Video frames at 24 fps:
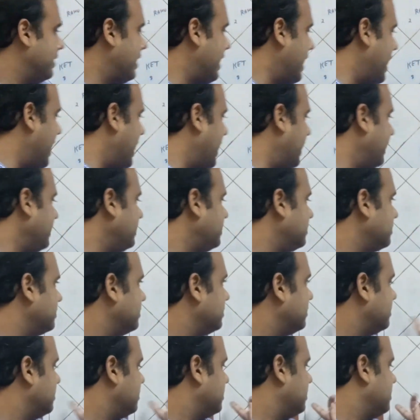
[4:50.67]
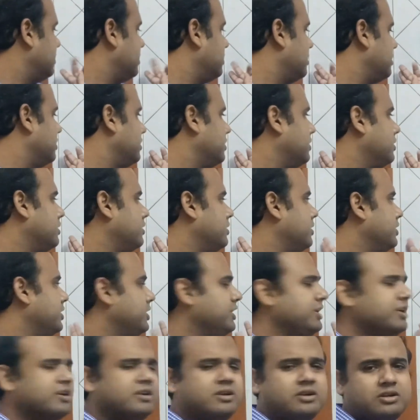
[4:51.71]
and
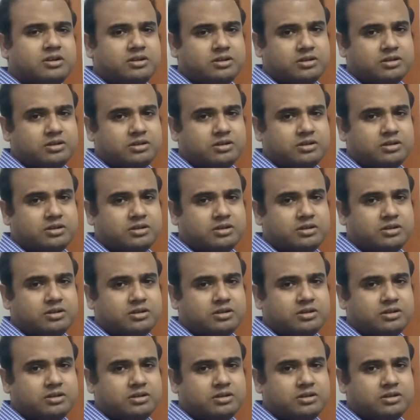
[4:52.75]
here